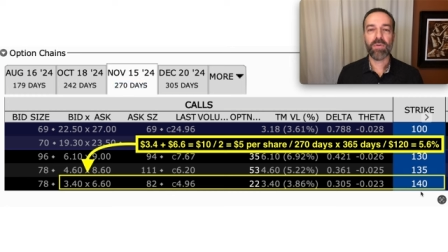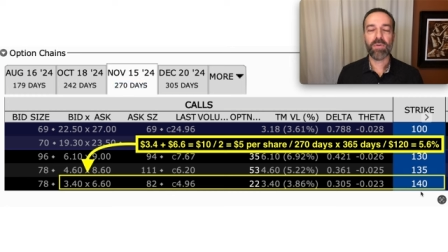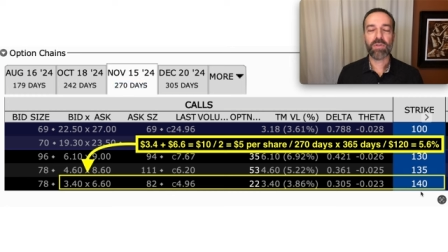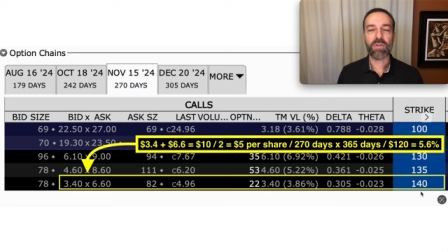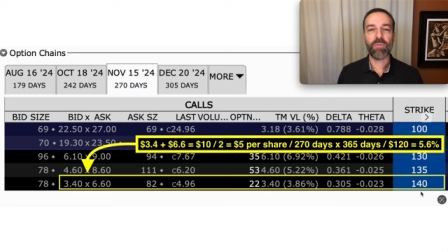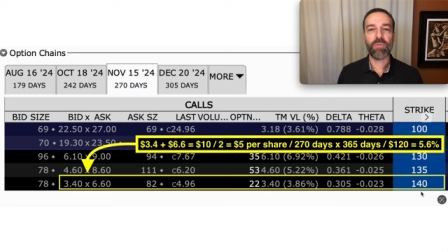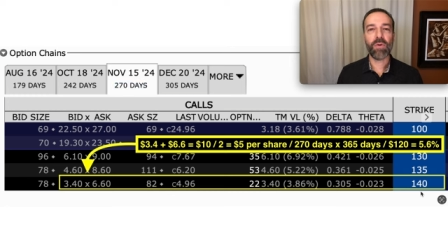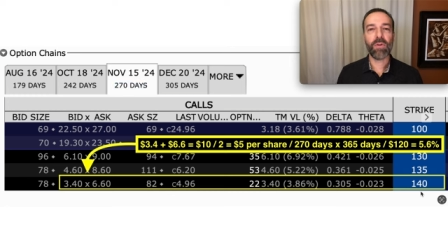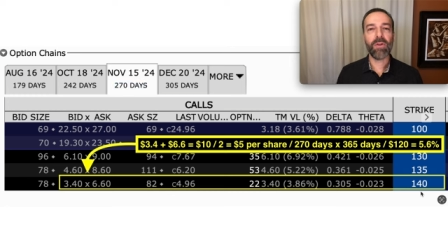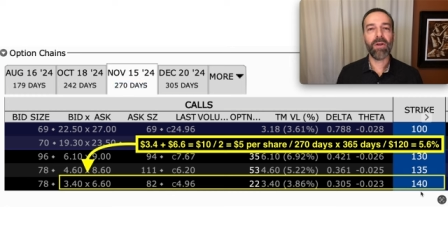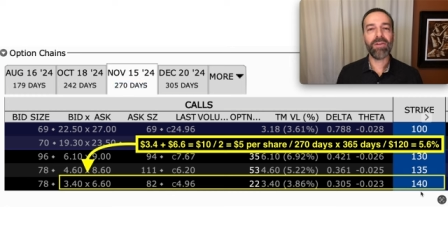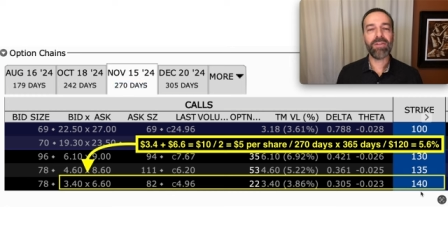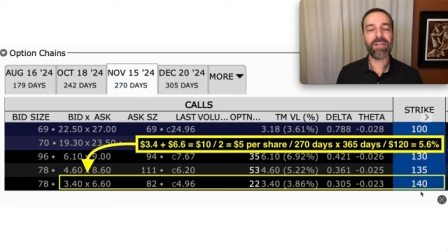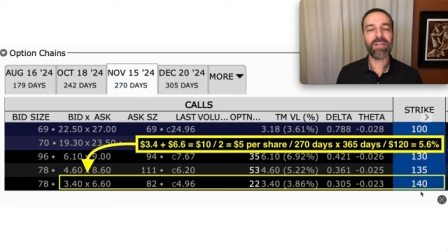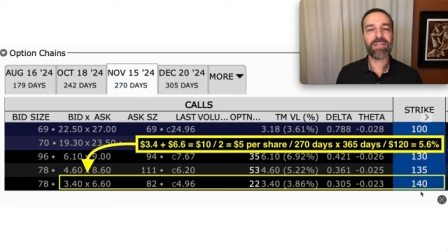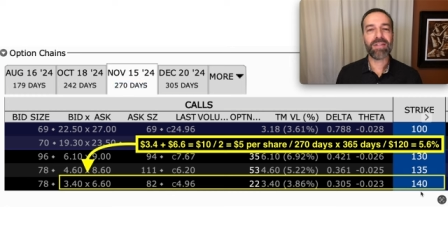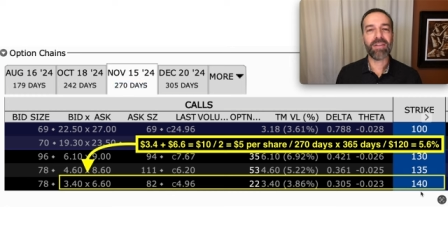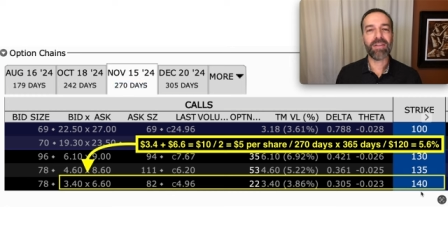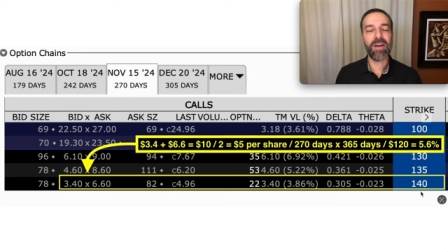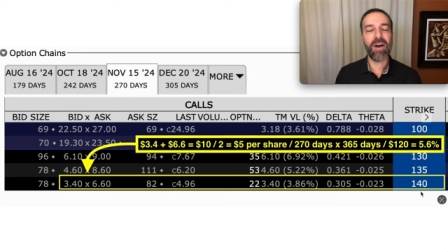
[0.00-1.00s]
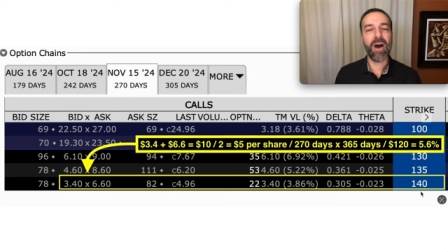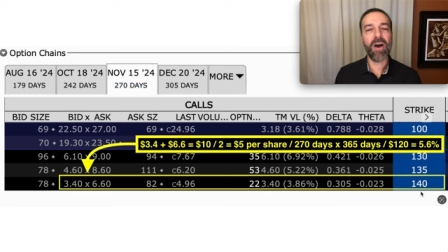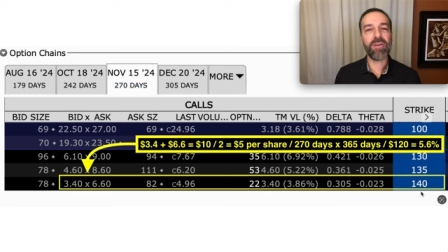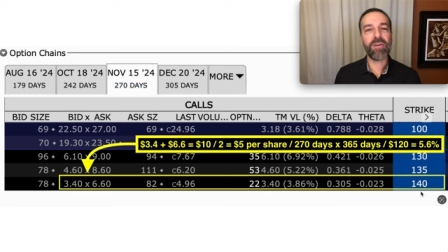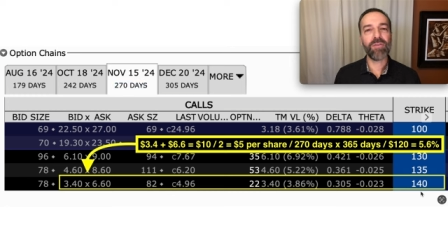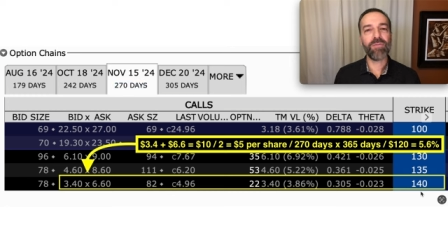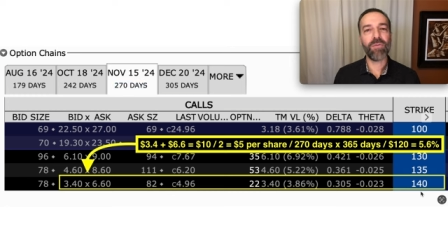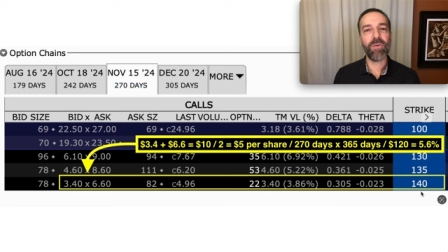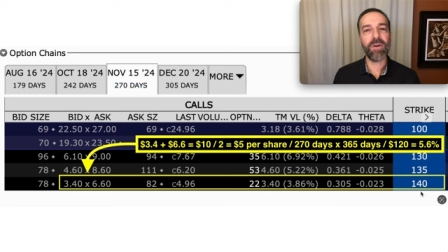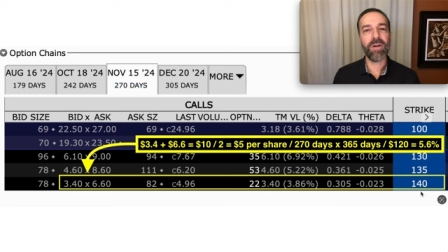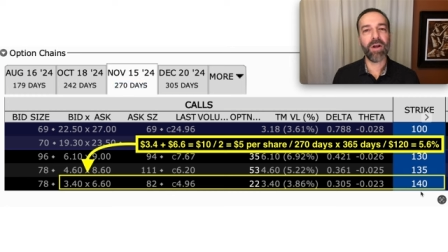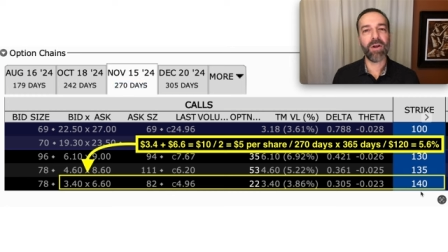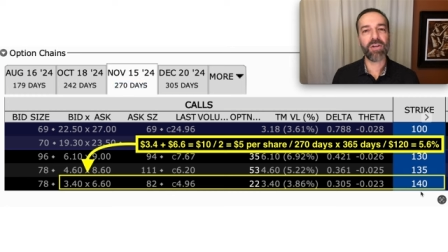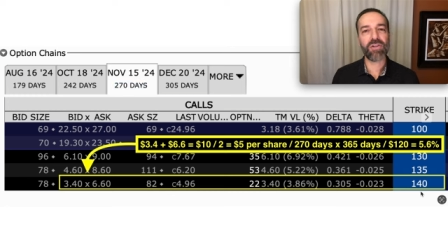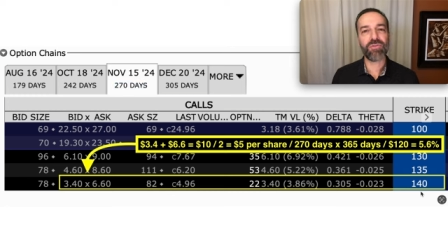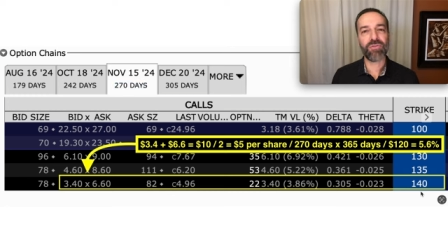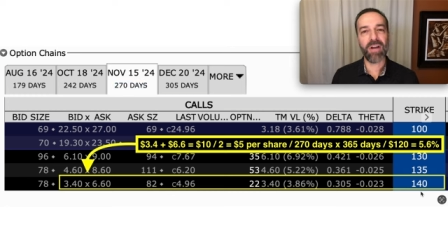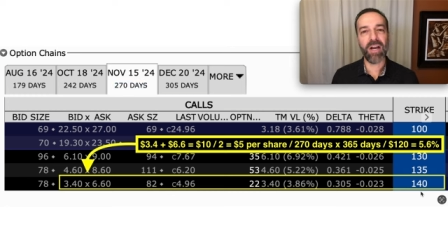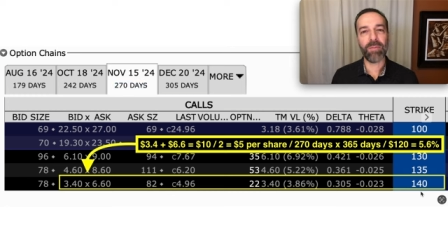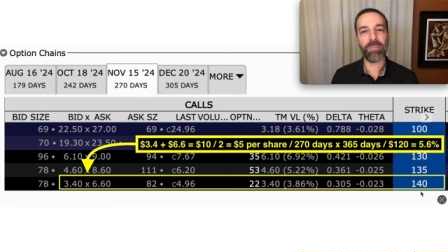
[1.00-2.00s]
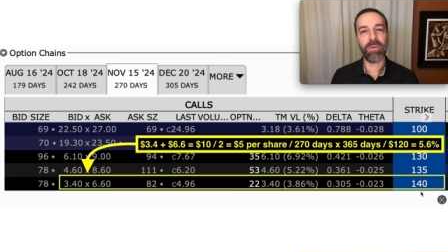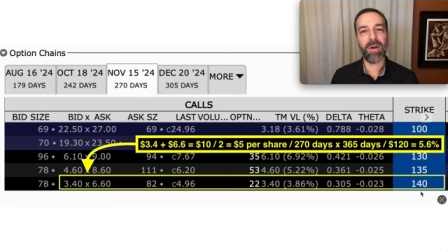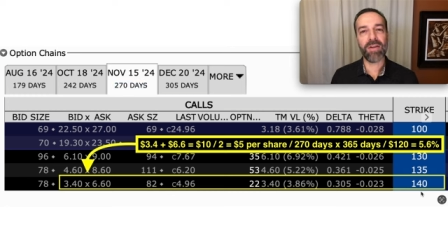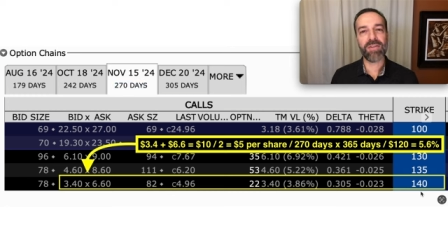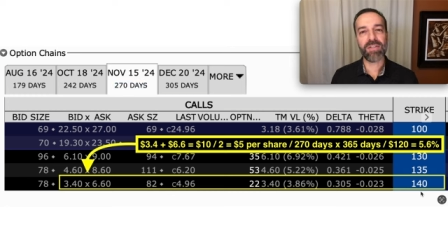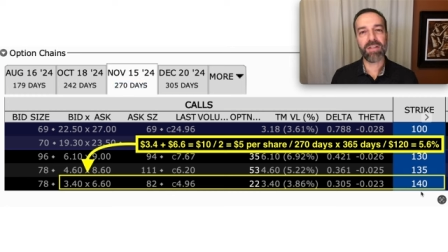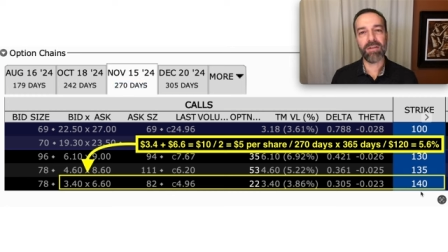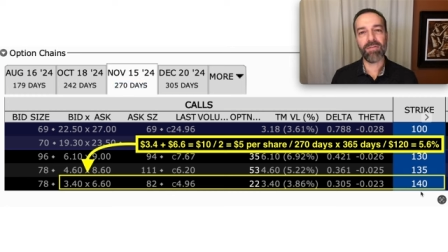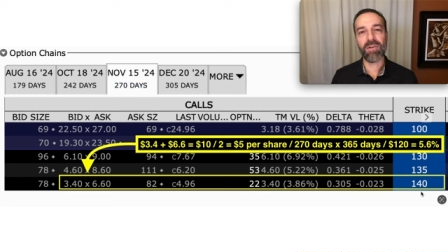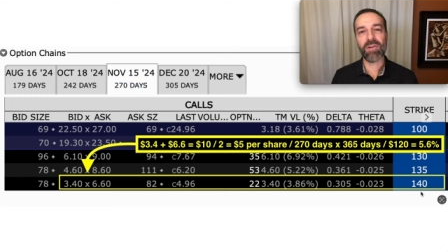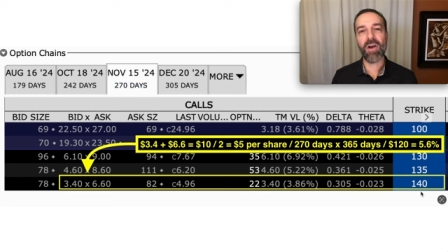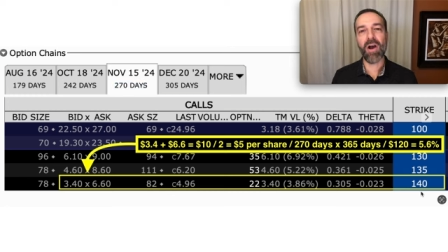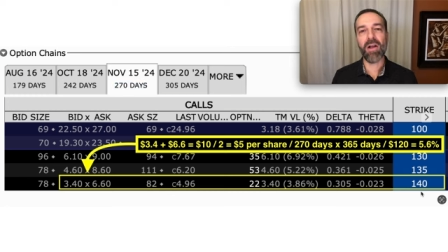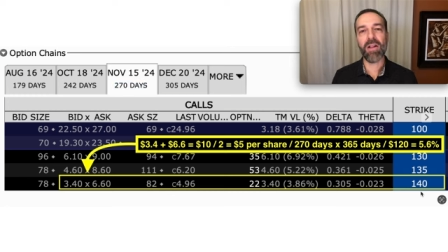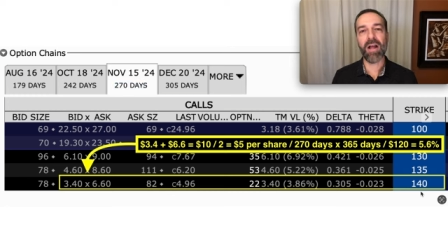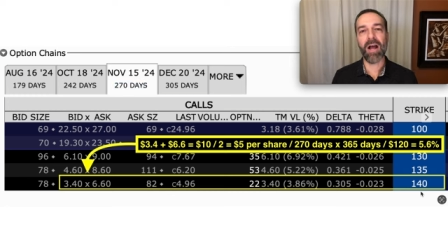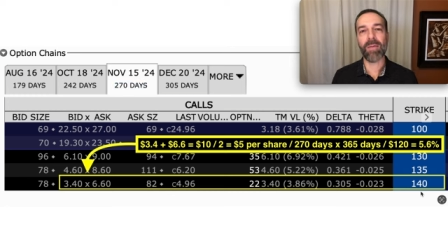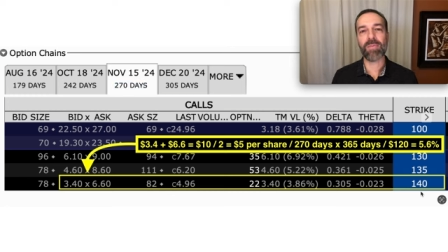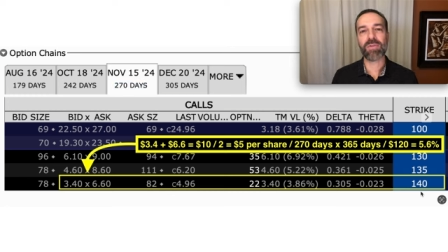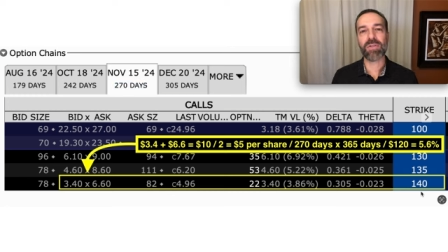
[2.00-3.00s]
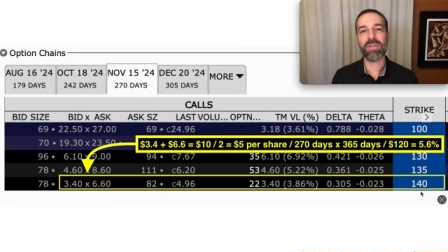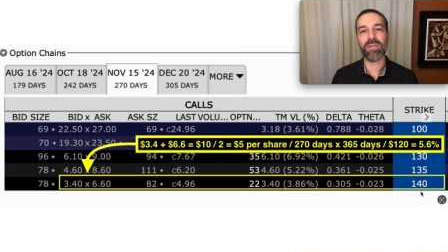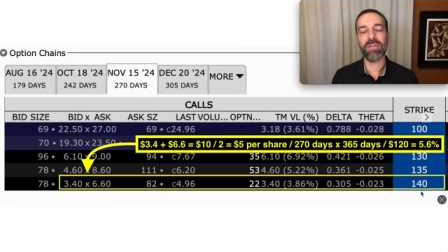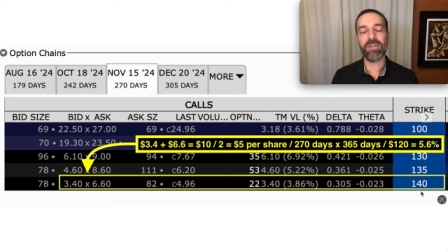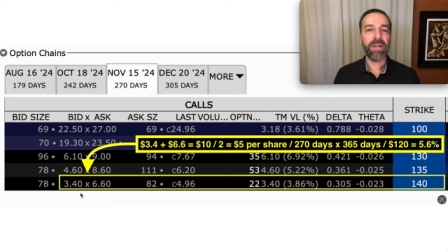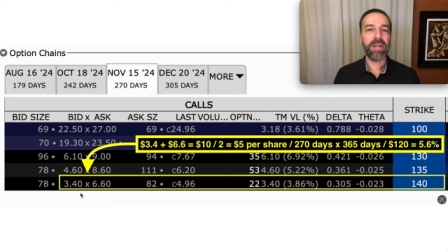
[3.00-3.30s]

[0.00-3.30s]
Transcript: So if we look to sell the $140 strike price cover call option,